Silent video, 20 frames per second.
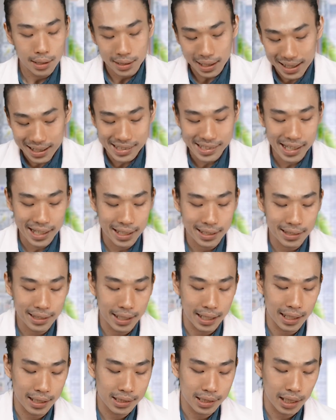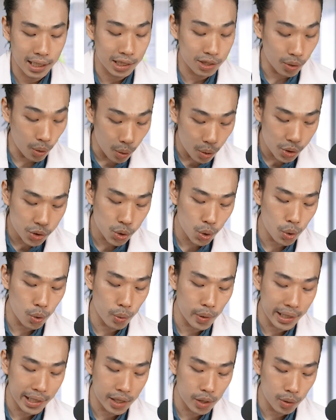Then the second thing, it's also
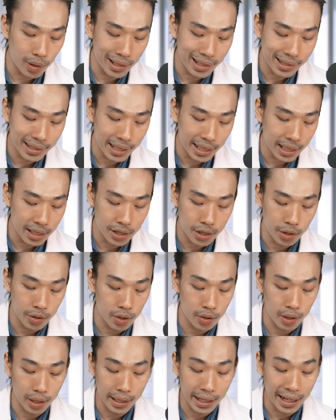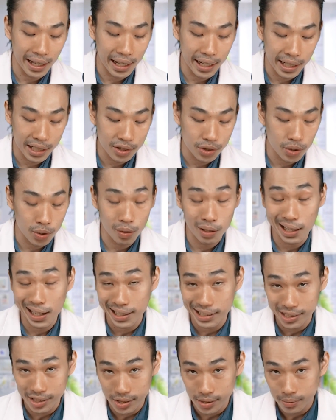regulating your
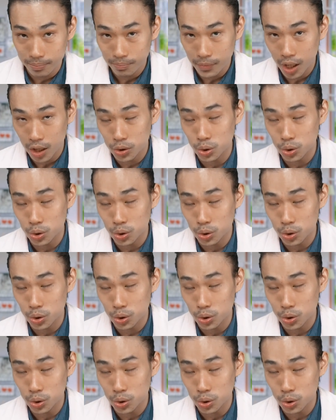electrolytes.